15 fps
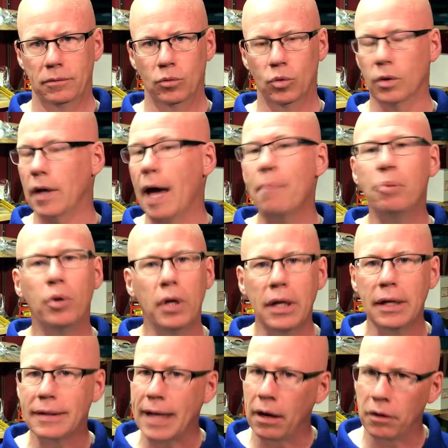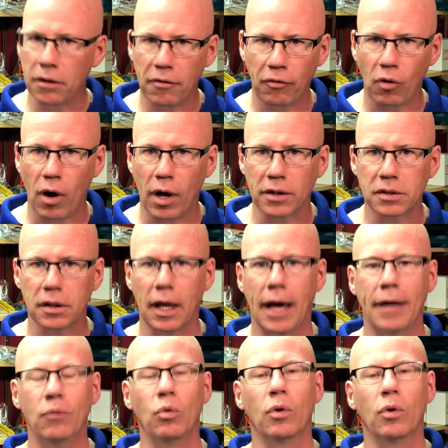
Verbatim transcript: We're not putting it down to the frost line.